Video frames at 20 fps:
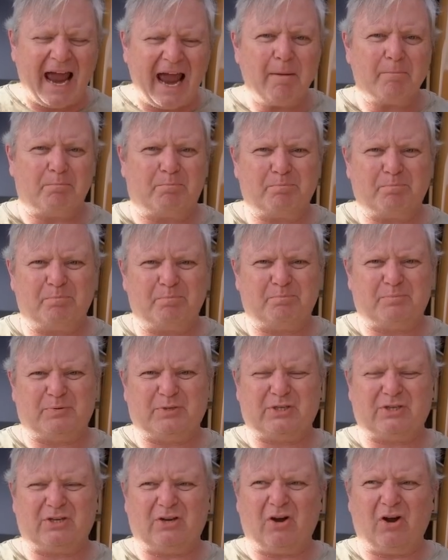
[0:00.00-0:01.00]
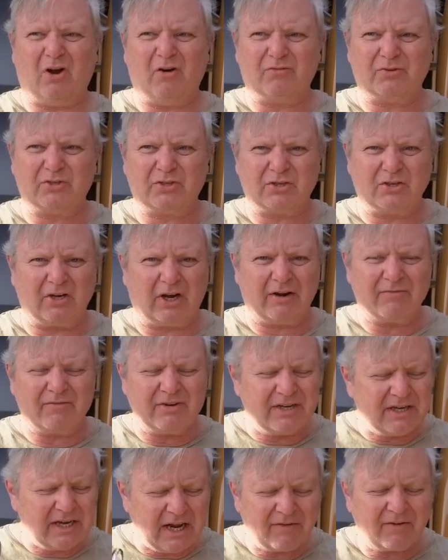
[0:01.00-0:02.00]
amps of, I've
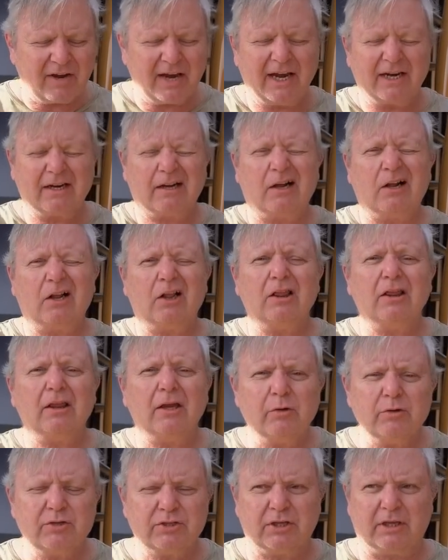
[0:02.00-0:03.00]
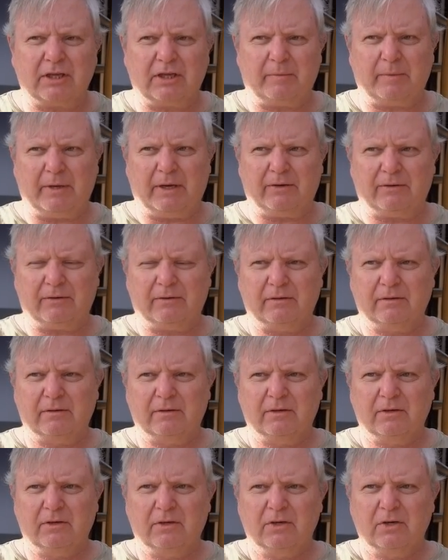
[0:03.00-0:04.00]
never had close to that amount.
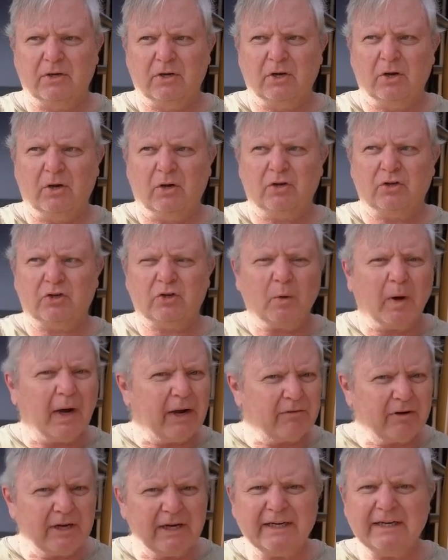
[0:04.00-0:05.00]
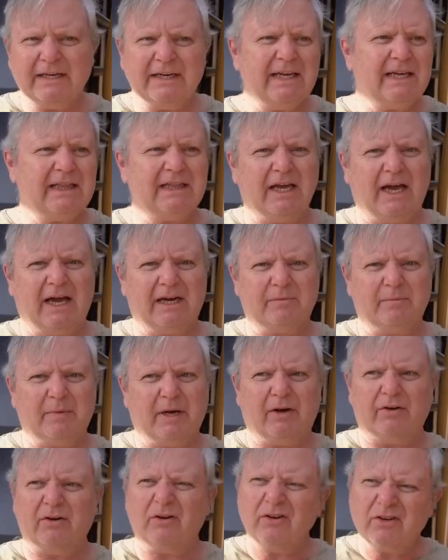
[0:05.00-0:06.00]
Do I really need that
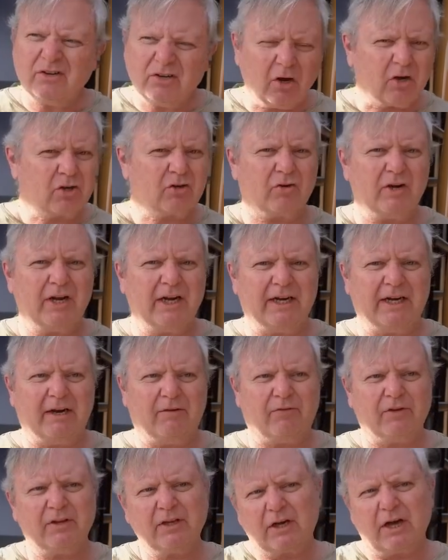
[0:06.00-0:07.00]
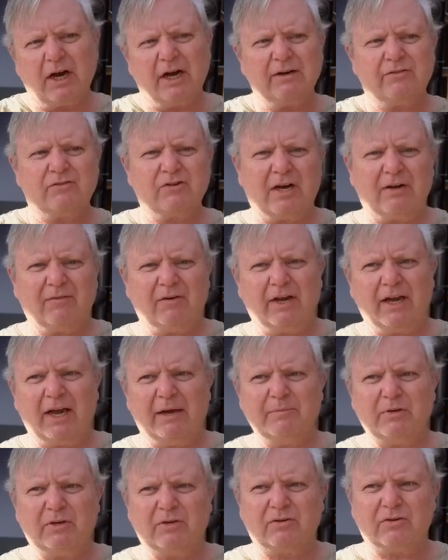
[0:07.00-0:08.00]
amount? Not really. From the kind of
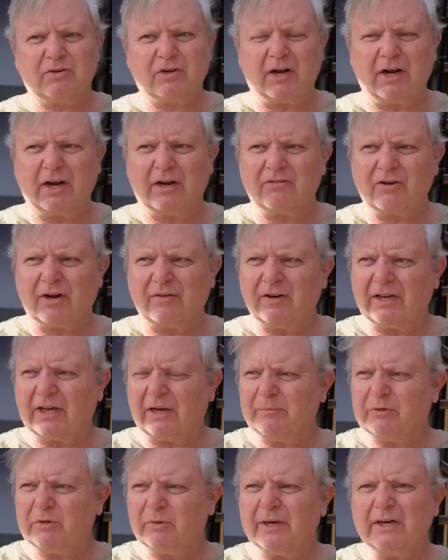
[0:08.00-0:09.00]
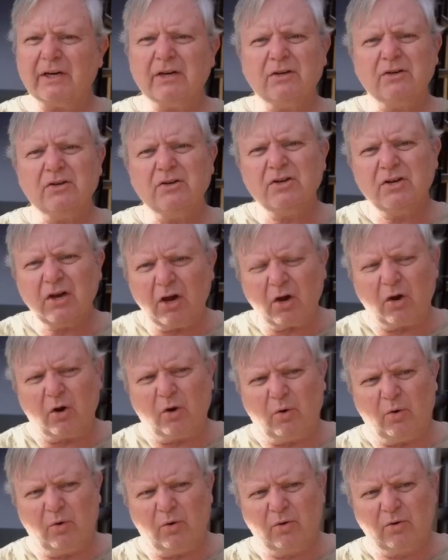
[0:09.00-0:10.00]
traveling I'm doing,
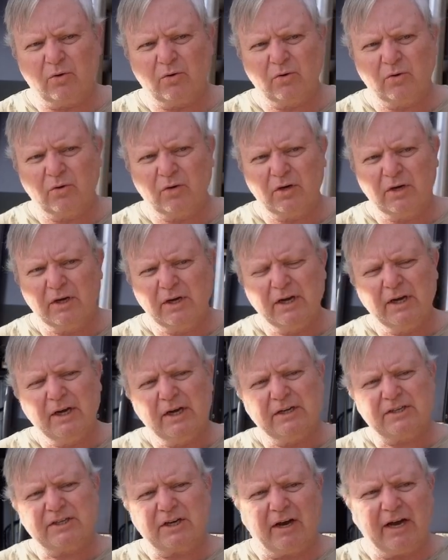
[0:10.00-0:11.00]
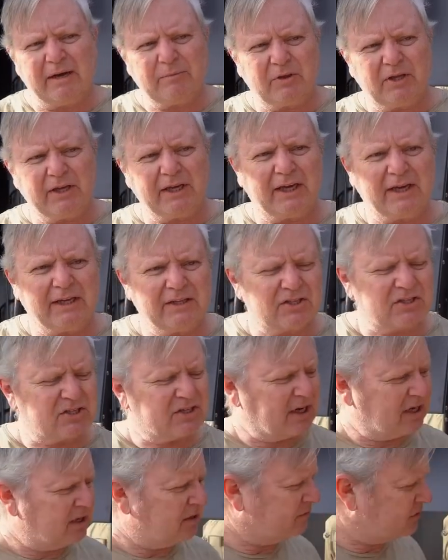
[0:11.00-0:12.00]
no. So I'm thinking,
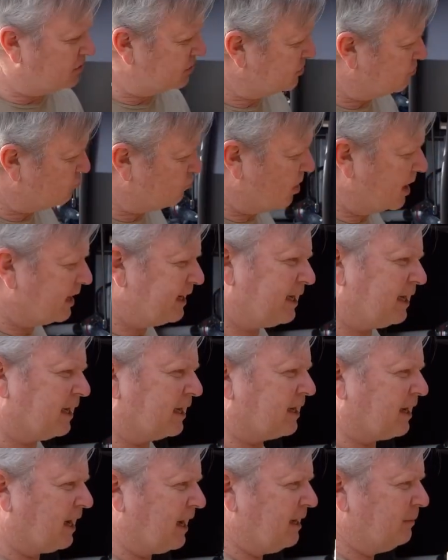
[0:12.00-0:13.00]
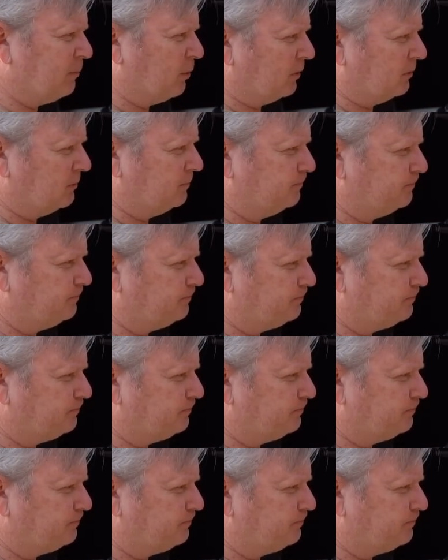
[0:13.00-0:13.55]
instead of just running a cable